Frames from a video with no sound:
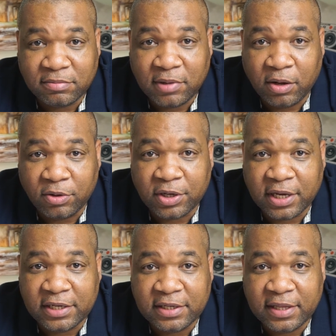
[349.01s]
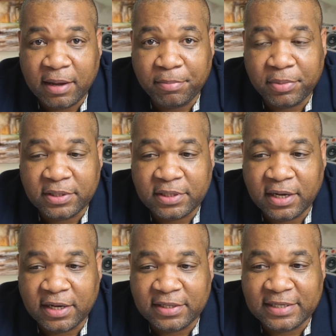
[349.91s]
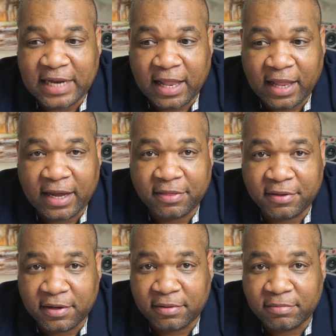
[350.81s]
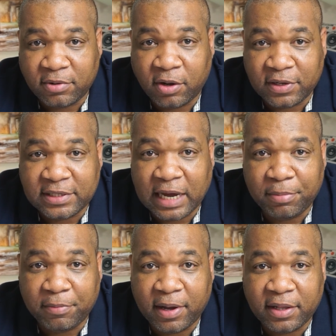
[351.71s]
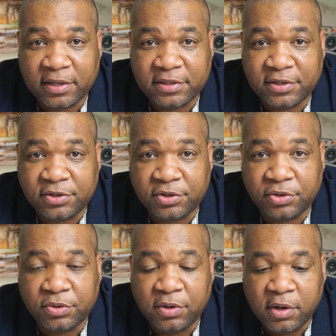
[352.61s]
look into that, but it's not like on the top of my list to do.